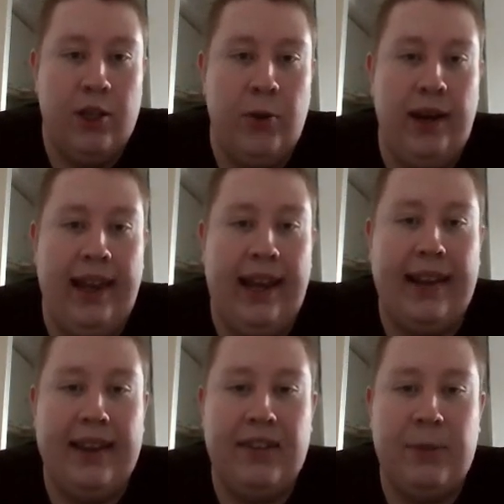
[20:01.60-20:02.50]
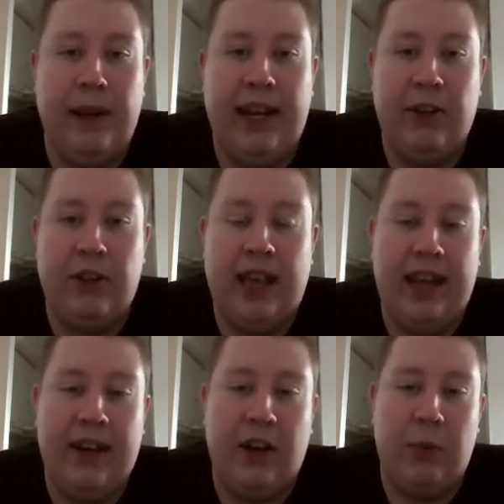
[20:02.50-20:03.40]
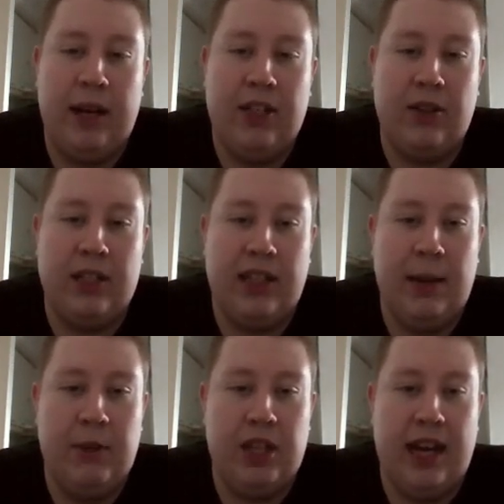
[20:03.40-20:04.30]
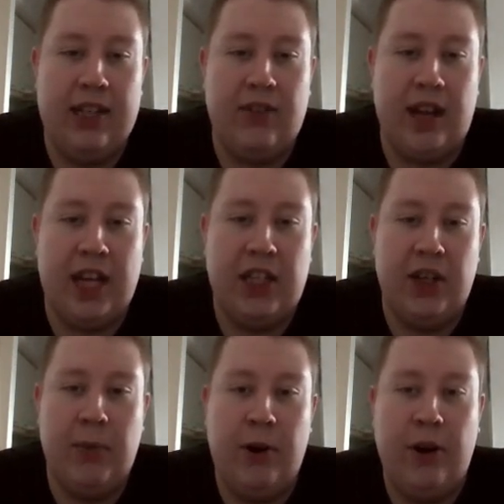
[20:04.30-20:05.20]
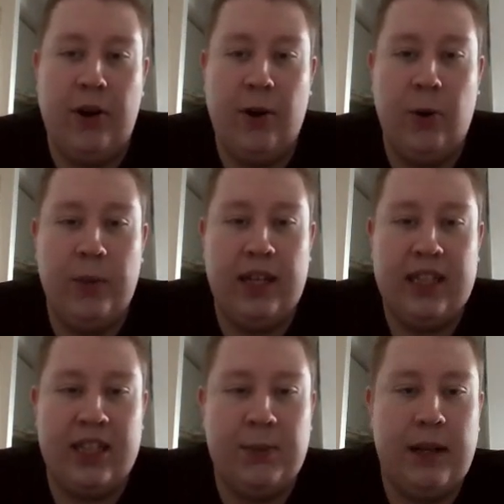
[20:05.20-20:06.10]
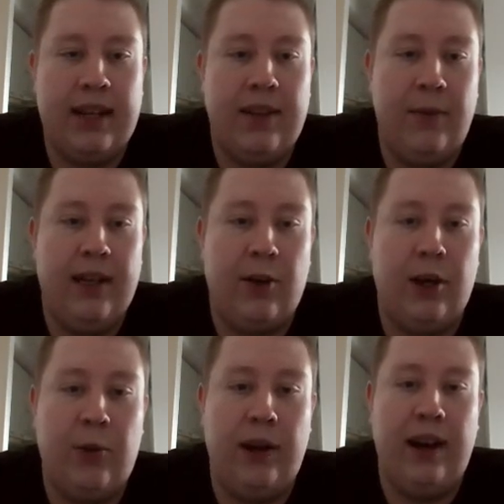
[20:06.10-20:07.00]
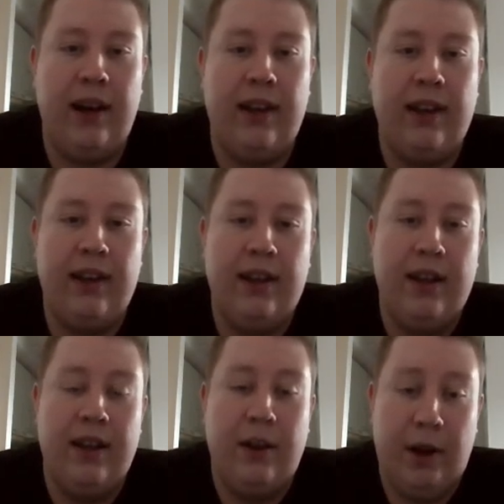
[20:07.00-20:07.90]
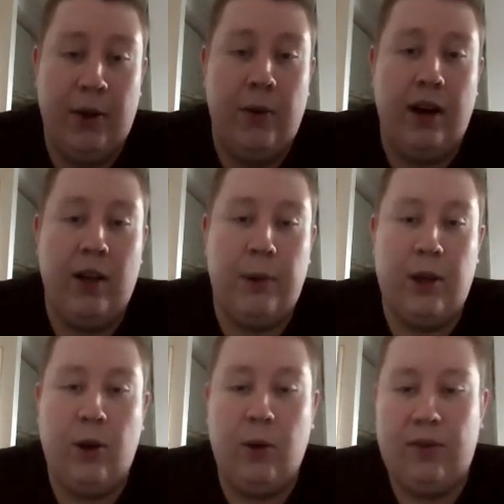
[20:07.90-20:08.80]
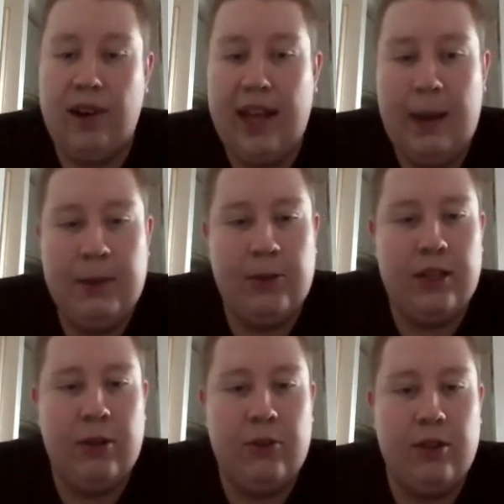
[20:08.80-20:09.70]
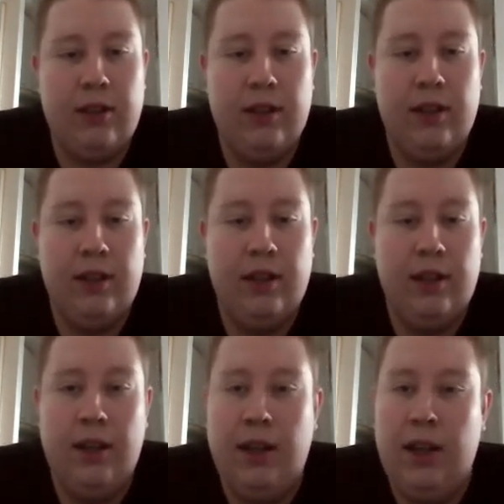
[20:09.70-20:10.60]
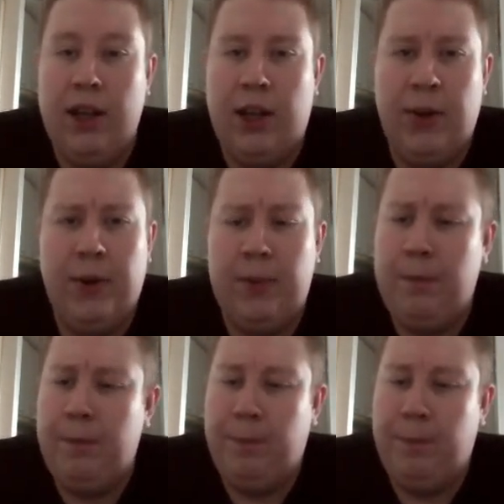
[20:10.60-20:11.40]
Two detectives begin a stakeout based on the slim chance of catching a murderer whom they suspect will try to reunite with an old flame. So sounds good.